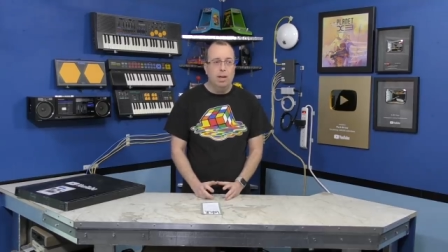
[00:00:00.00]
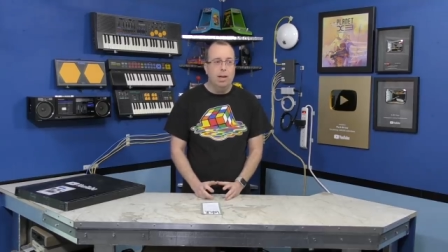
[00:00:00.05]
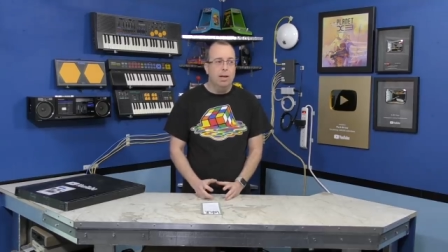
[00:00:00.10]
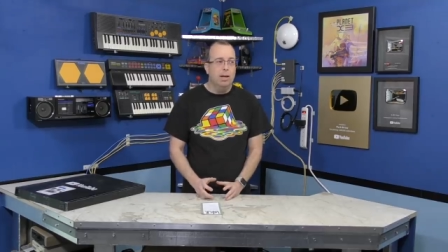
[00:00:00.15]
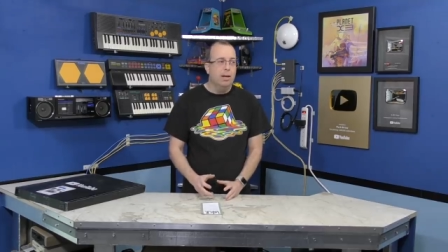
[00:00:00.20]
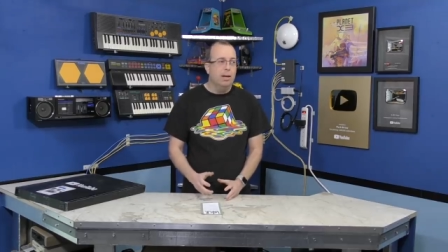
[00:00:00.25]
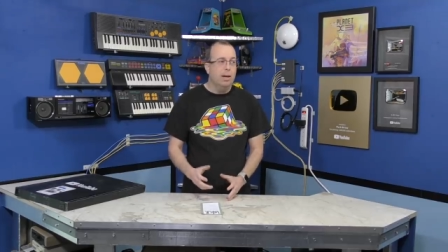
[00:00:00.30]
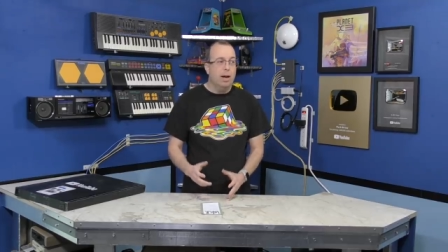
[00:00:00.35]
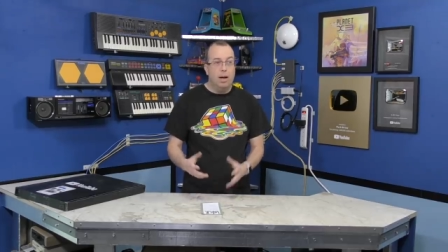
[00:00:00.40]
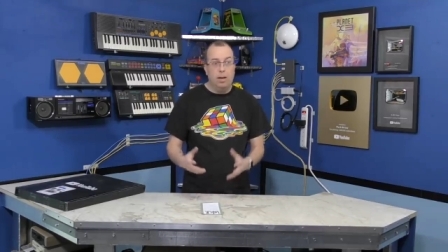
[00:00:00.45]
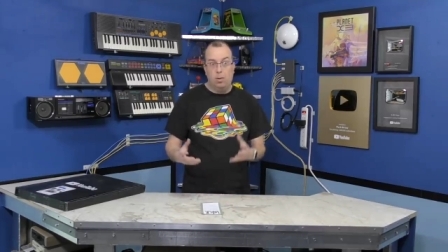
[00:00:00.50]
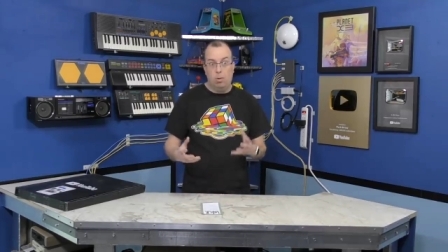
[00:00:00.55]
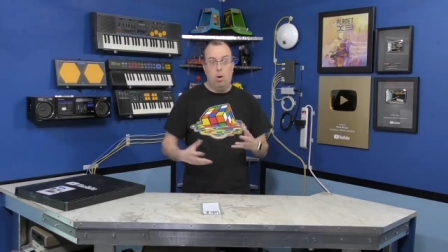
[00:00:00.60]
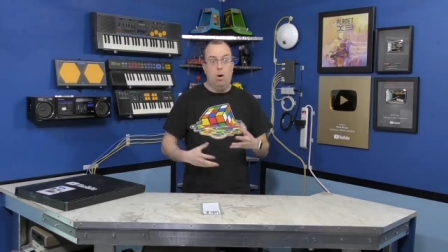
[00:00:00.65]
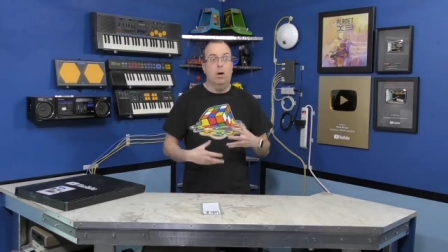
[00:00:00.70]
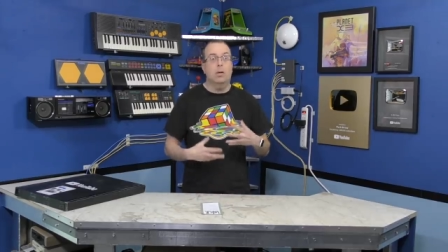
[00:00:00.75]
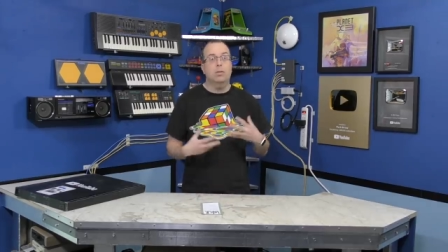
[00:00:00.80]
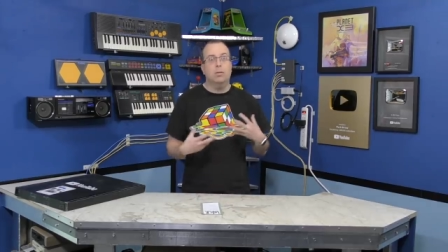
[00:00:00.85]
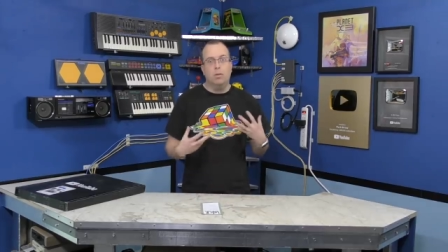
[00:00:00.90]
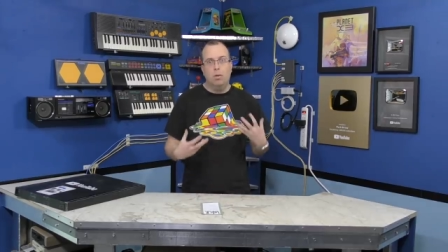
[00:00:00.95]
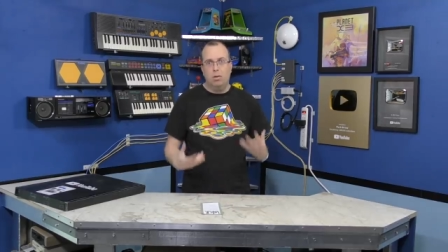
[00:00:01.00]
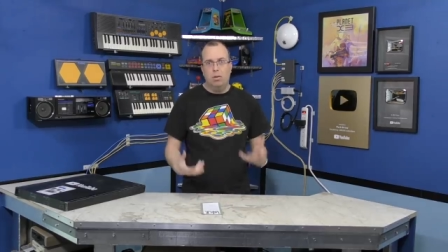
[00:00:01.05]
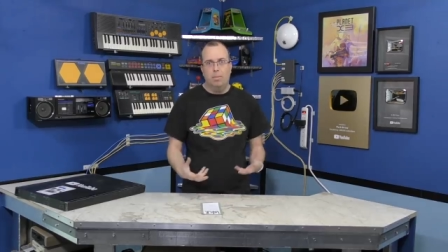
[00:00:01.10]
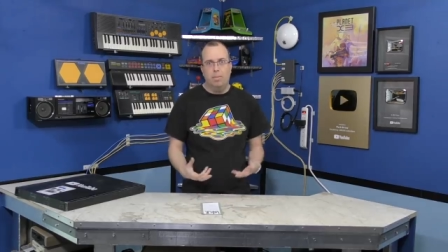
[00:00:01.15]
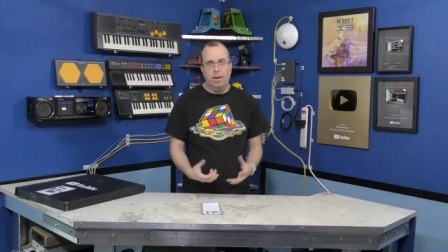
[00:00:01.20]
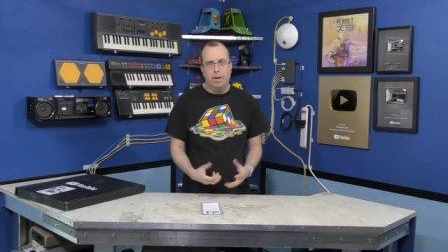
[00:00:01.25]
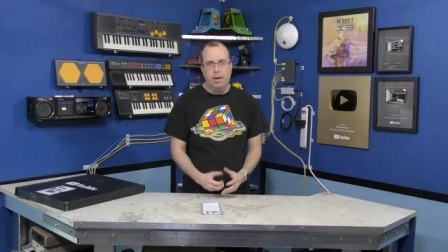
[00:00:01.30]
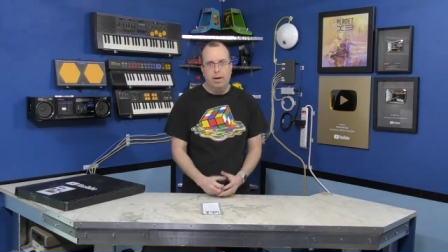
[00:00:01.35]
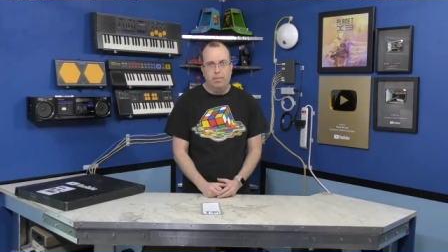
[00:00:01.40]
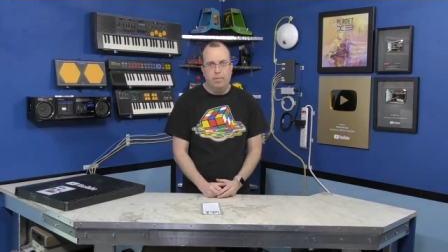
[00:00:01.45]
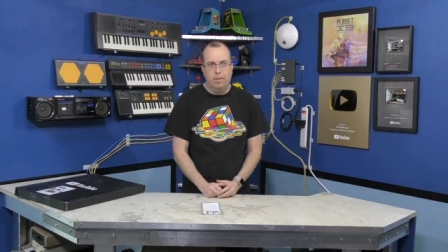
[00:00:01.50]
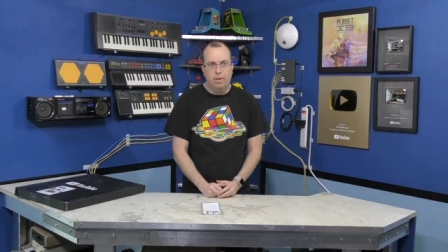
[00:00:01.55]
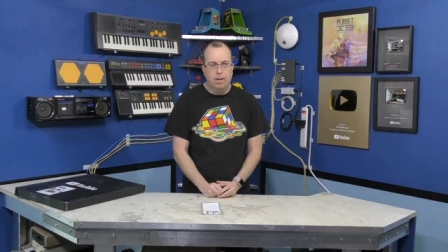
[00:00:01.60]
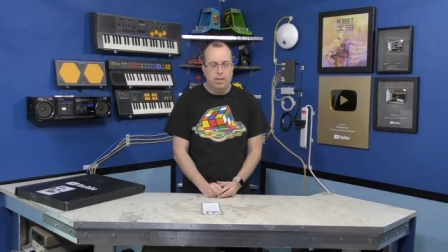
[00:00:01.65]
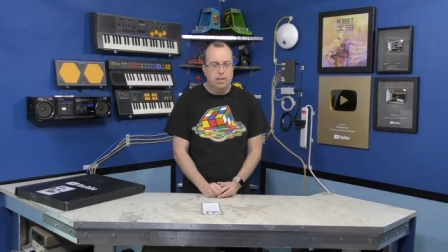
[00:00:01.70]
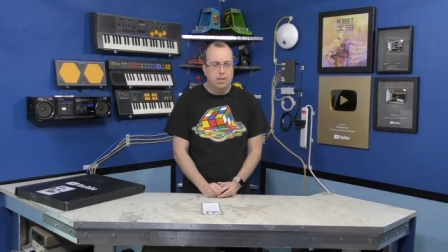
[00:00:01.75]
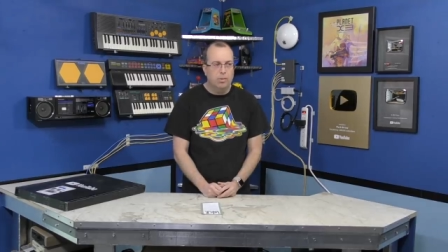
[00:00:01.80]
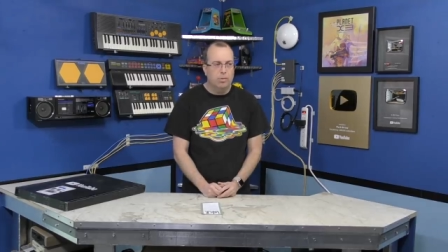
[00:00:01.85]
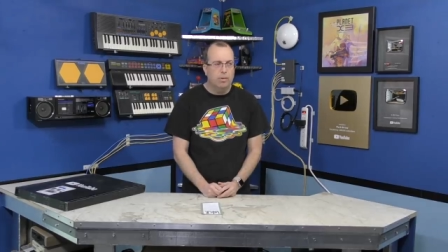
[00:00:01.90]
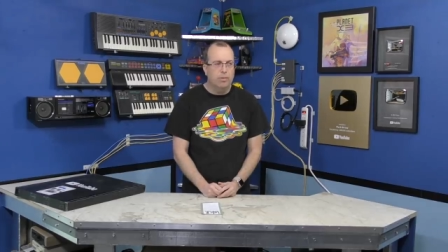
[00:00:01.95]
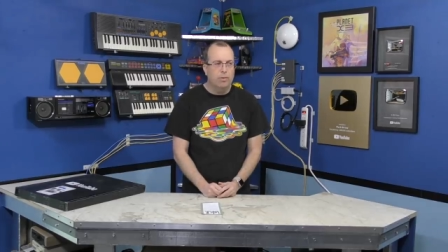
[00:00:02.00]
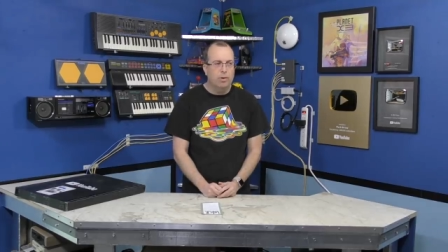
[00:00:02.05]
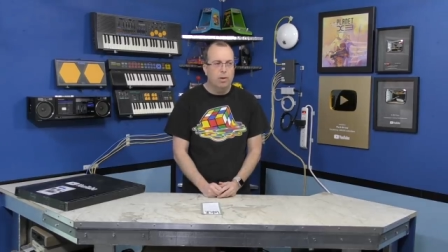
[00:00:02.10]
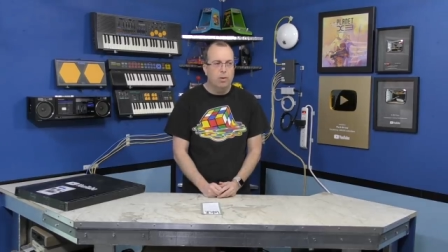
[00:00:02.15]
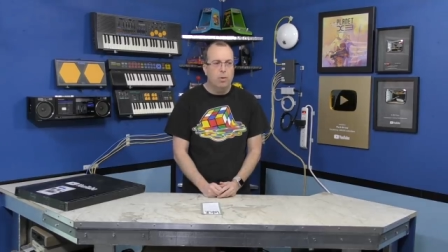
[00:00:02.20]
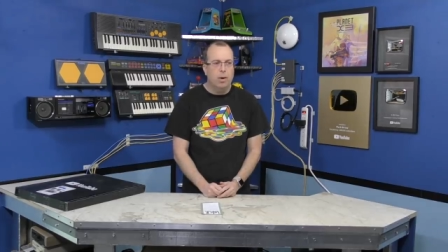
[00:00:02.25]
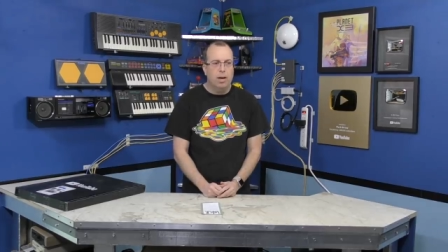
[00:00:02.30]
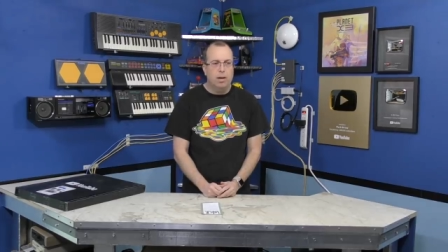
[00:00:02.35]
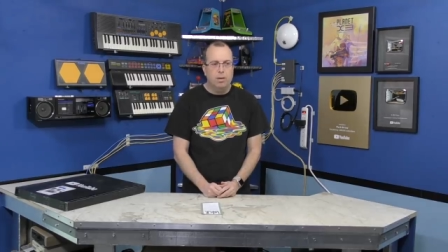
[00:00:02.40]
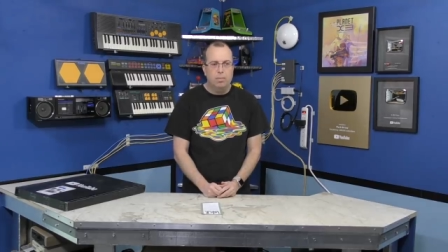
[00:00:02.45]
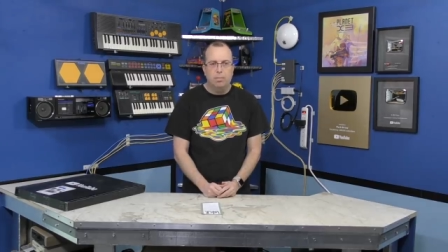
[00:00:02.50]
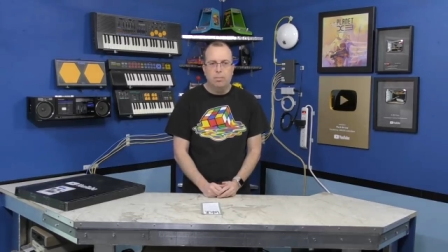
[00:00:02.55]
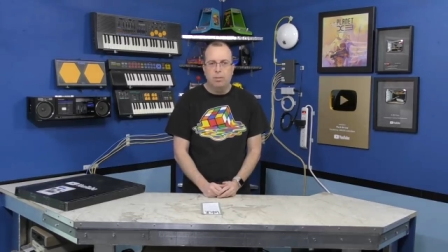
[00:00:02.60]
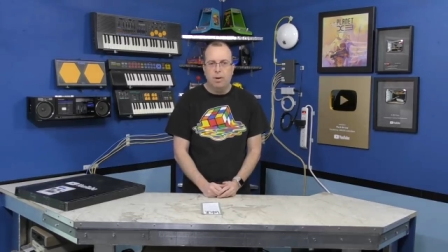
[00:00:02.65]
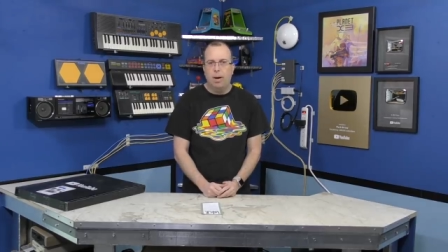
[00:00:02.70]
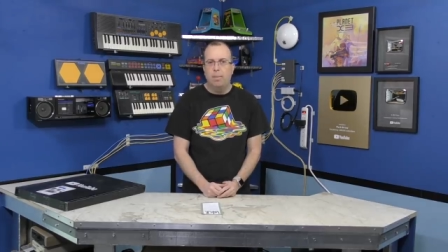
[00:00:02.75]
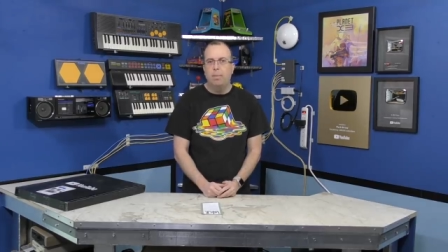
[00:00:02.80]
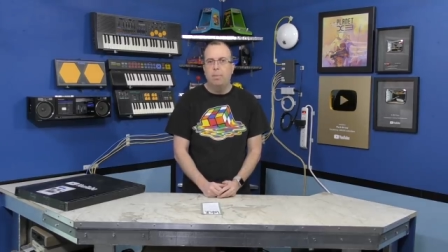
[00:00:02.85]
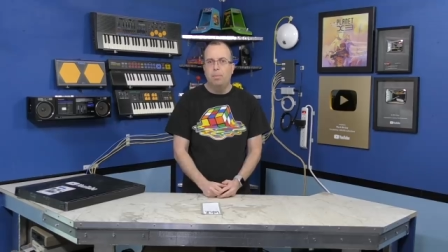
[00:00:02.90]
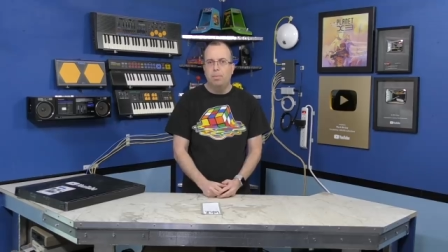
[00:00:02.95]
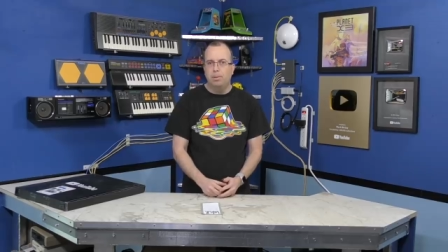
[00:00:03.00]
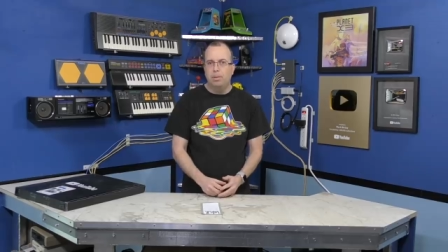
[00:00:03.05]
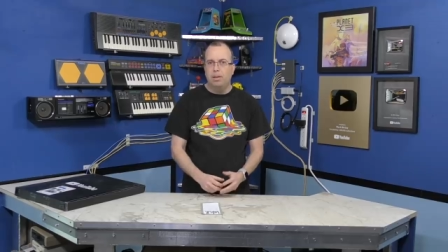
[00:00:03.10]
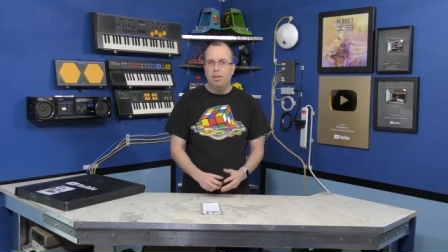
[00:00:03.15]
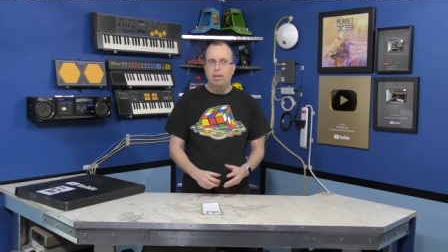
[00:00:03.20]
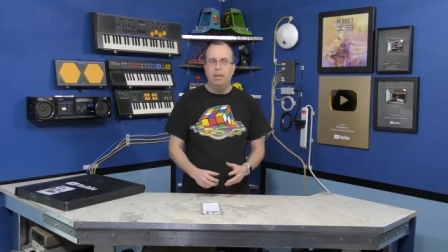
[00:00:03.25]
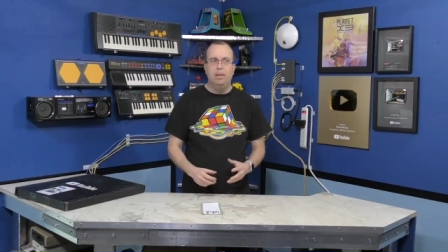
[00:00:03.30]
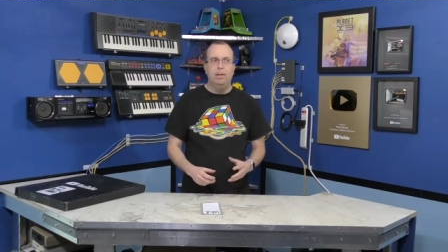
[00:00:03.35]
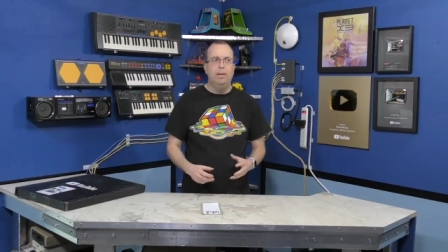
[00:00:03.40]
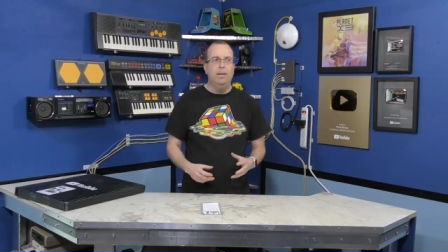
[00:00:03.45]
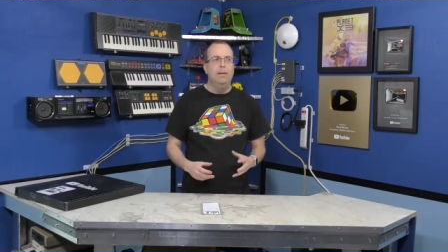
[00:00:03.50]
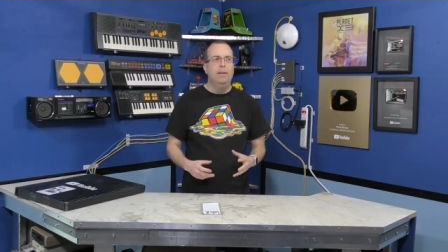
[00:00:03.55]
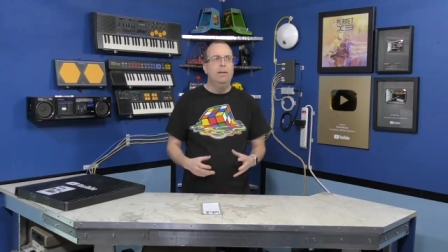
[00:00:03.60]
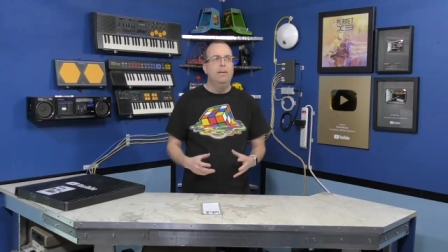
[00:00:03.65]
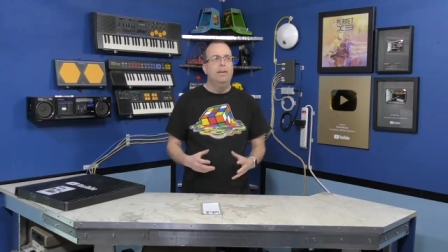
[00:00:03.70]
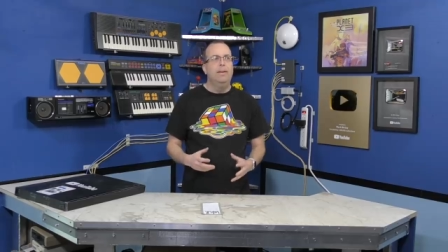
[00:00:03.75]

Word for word: and I lost all of my advertising revenue, I could probably.